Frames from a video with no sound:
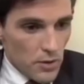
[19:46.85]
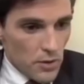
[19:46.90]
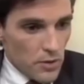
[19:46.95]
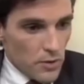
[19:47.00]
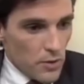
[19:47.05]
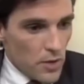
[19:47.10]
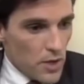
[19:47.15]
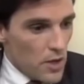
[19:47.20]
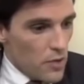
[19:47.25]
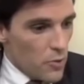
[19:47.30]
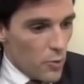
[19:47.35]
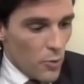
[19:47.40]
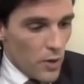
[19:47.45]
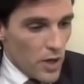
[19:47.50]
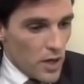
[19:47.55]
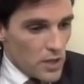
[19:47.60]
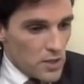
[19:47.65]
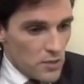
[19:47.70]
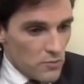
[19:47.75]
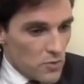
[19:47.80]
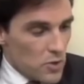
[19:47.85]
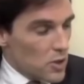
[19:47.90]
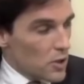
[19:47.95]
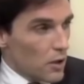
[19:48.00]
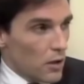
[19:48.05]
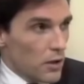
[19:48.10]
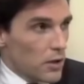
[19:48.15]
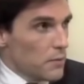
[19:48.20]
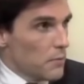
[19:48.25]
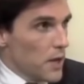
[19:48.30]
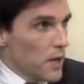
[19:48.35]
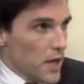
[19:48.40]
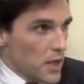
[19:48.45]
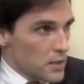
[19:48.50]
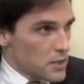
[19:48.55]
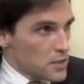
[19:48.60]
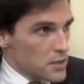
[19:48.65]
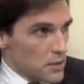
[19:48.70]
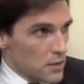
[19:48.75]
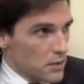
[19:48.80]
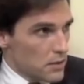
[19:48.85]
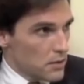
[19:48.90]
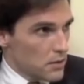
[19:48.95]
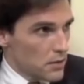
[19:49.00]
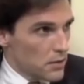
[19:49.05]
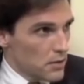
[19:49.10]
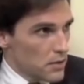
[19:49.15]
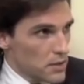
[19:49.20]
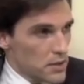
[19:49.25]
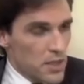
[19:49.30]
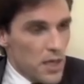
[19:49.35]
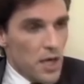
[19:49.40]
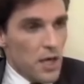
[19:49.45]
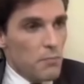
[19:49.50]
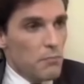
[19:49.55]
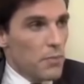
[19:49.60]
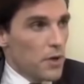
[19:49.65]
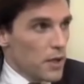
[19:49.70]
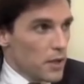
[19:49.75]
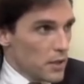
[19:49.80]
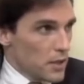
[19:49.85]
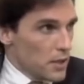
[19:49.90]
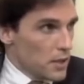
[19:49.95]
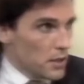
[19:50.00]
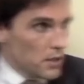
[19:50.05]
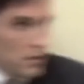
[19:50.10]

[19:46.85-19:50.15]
in the ranks of Charlie Manson, Ted Bundy.